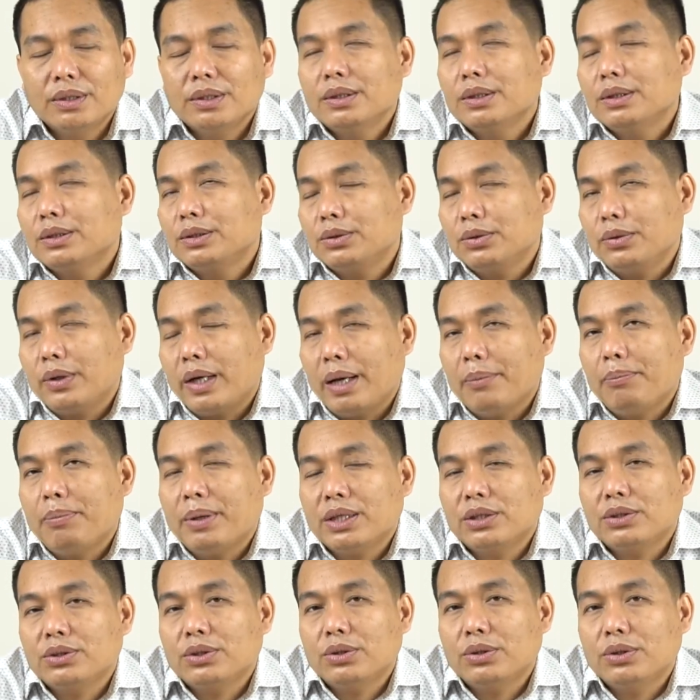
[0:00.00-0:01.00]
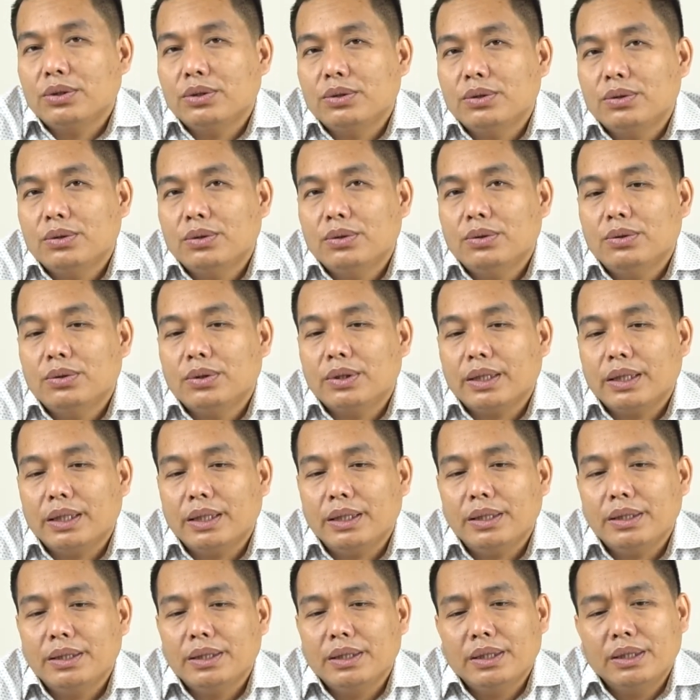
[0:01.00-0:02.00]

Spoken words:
So, a person, okay,